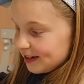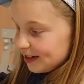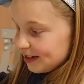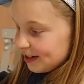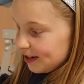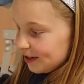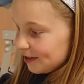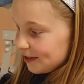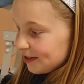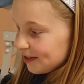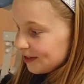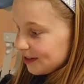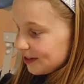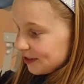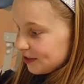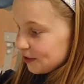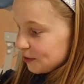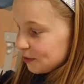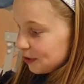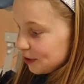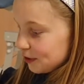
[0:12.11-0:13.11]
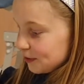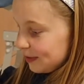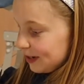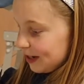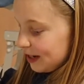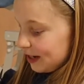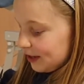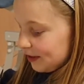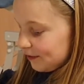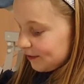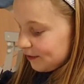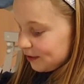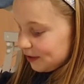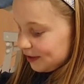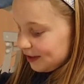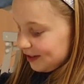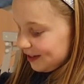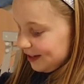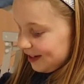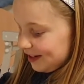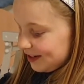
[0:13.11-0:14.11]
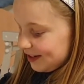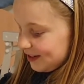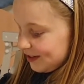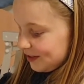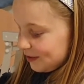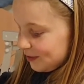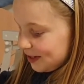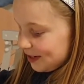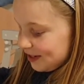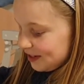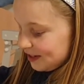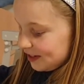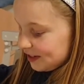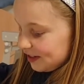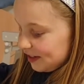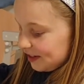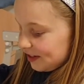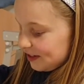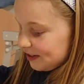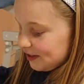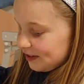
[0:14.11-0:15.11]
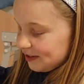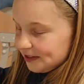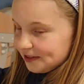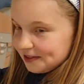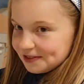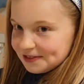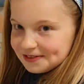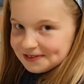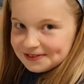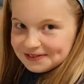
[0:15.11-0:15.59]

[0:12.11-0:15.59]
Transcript: Now I'm going to wash my hands for at least 20 seconds.